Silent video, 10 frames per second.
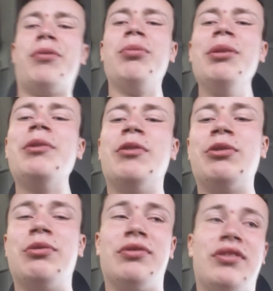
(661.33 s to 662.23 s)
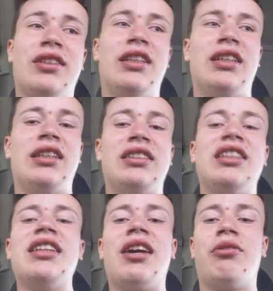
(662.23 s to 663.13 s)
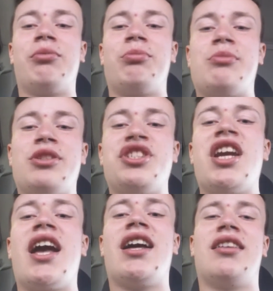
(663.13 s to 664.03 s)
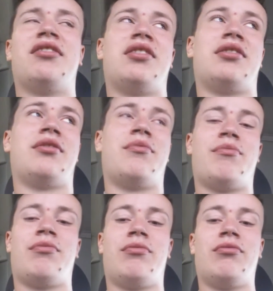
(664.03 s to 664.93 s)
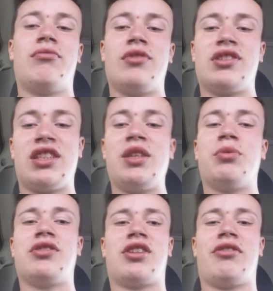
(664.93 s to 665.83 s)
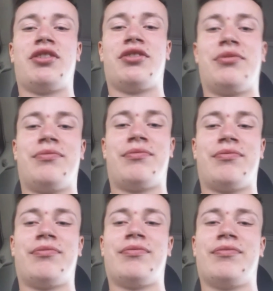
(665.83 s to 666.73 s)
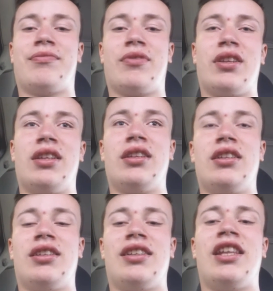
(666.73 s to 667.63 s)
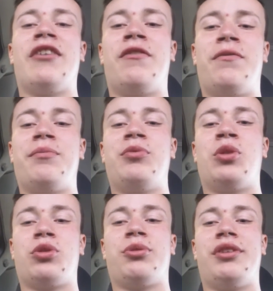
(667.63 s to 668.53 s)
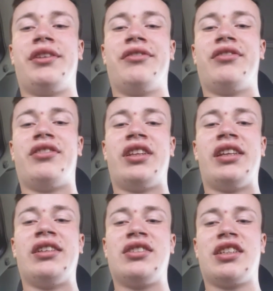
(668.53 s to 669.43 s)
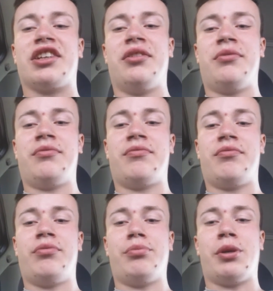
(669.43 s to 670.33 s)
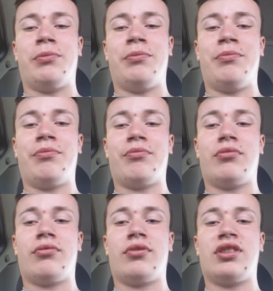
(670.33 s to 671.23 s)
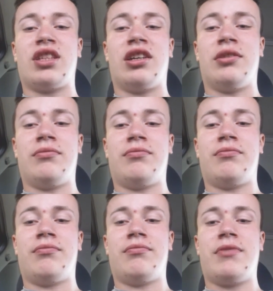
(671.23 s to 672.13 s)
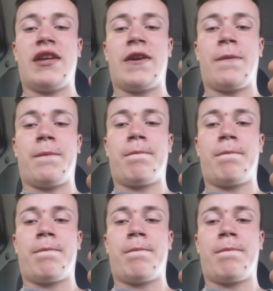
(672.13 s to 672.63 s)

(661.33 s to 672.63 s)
I probably will sit down, chat, see what's going on. If not doing the sticker bomb. Start. Yeah.